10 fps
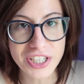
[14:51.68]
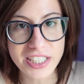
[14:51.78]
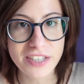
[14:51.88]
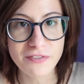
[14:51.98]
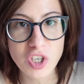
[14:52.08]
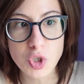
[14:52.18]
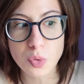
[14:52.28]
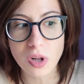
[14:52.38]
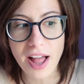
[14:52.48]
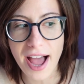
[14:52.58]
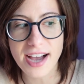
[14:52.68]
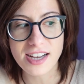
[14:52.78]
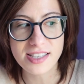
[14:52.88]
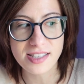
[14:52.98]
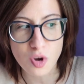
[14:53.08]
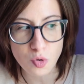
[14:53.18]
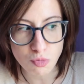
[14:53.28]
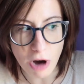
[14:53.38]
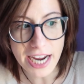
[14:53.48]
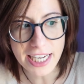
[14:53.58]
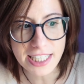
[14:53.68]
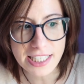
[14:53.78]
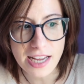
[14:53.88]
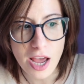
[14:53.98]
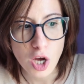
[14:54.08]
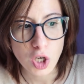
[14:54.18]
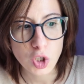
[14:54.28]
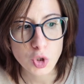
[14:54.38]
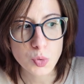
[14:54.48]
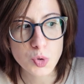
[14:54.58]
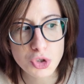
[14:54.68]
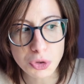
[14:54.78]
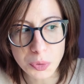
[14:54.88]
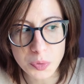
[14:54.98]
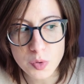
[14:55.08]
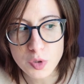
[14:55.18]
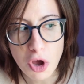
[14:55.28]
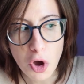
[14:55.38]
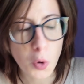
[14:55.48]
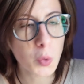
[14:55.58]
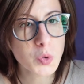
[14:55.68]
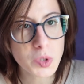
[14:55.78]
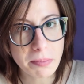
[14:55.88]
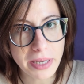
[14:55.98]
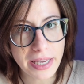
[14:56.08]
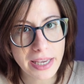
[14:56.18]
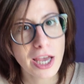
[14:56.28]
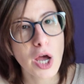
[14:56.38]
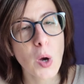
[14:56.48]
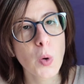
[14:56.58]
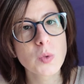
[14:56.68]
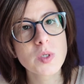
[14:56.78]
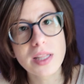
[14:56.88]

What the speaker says: individual has the right to choose who to be, who to